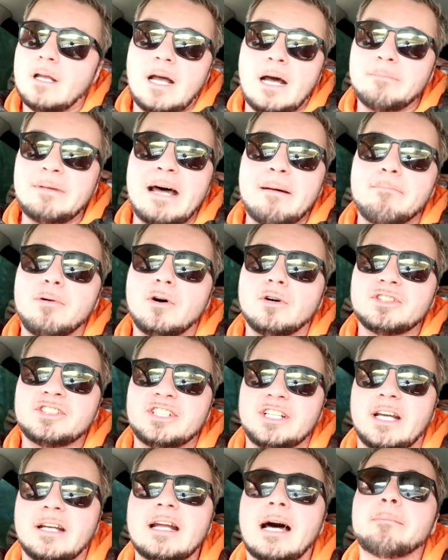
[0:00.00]
I'm not
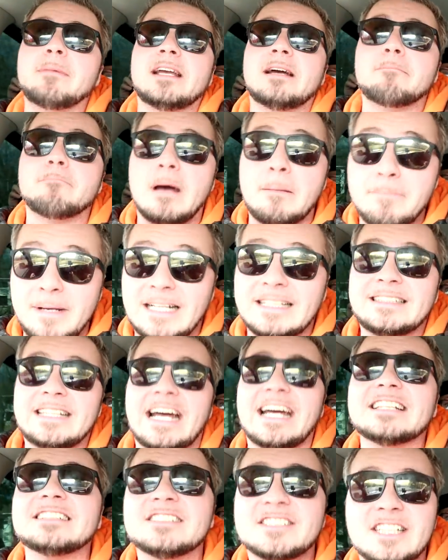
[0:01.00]
bullshit. I mean, I'm being
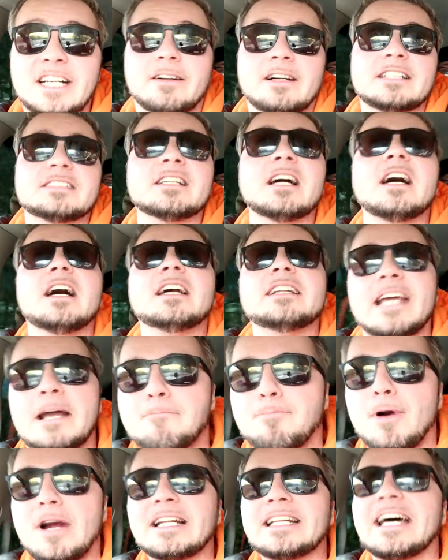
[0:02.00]
dead serious. They
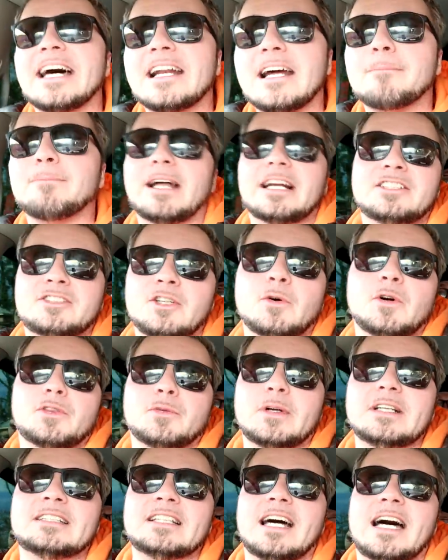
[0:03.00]
bring that up like two or
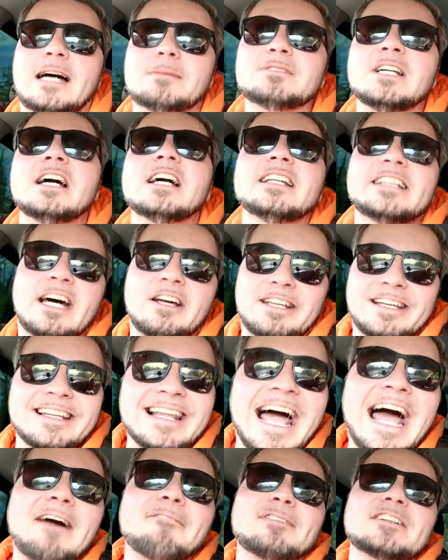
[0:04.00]
three times. Now, they
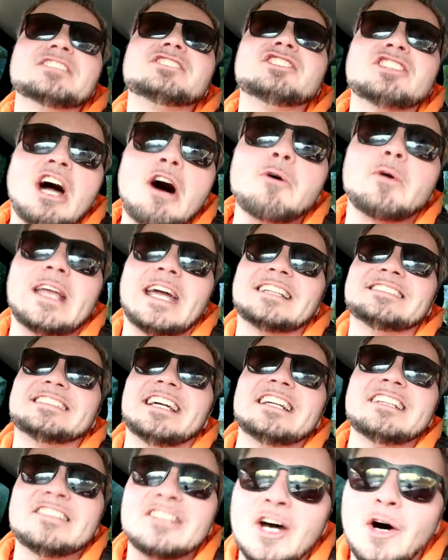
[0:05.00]
laugh and joke as
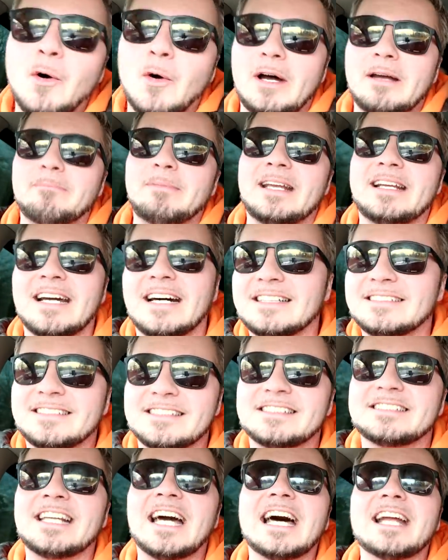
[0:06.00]
they do it because
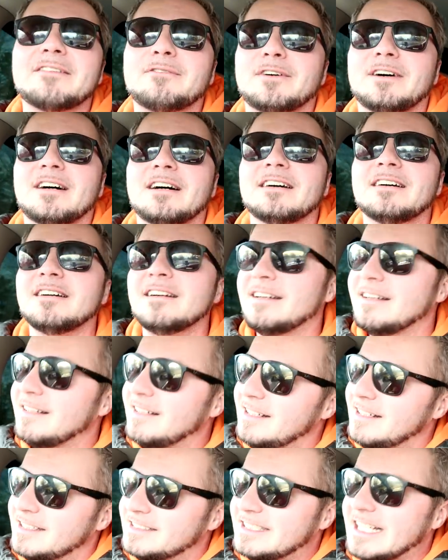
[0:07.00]
it's kind of a,
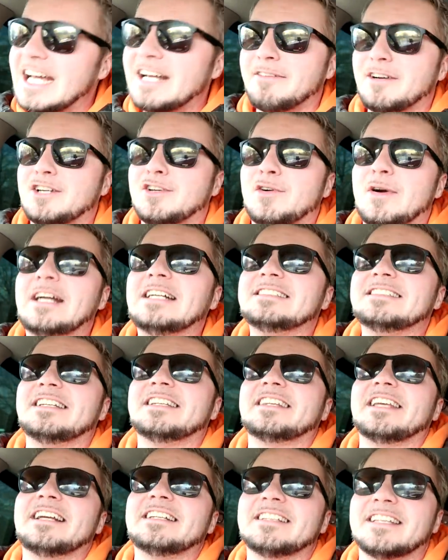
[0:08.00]
It's kind of a crazy
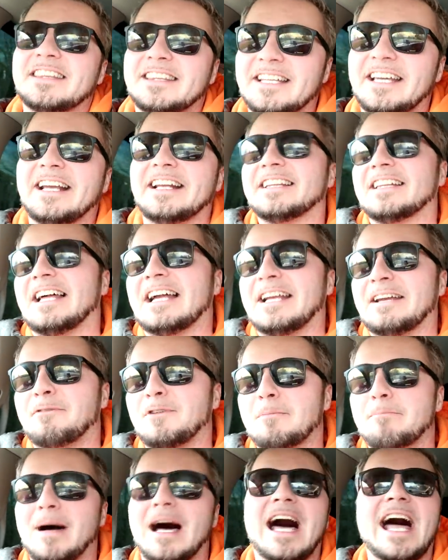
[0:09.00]
thing to think, like, if
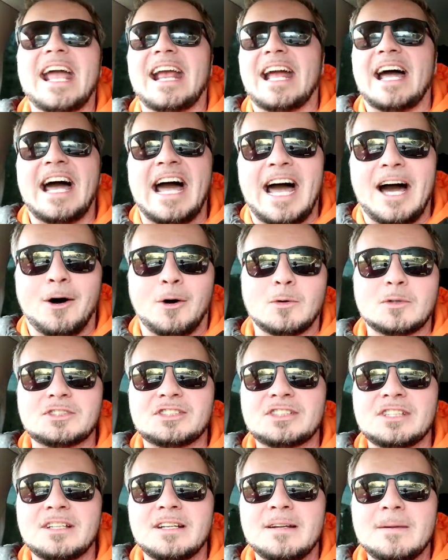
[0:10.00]
you're buying a
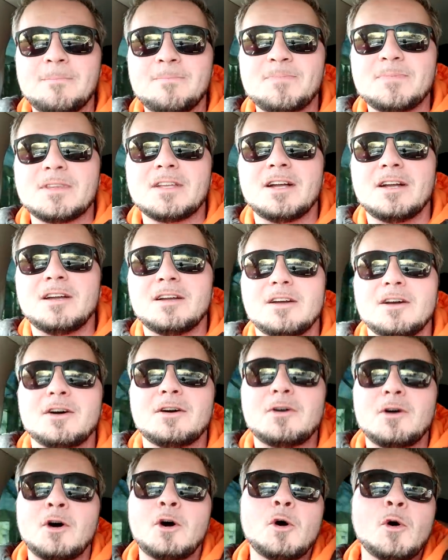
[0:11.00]
house,
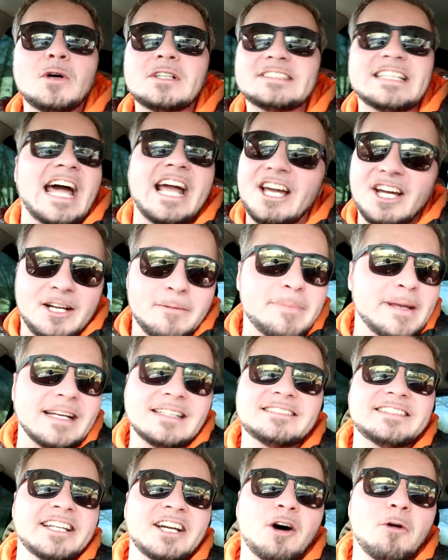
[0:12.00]
who is that going to be
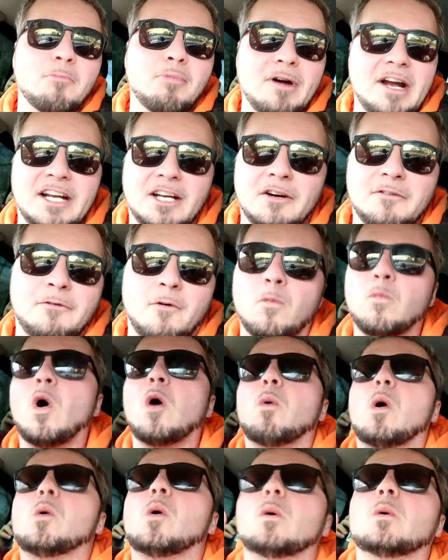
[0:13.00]
a deal breaker for?
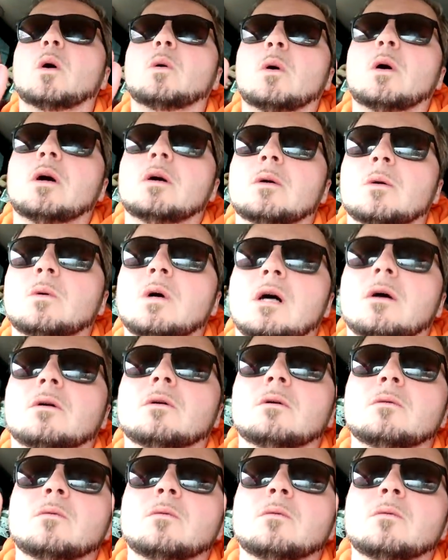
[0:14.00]
Whoa, whoa, whoa, whoa, whoa, whoa.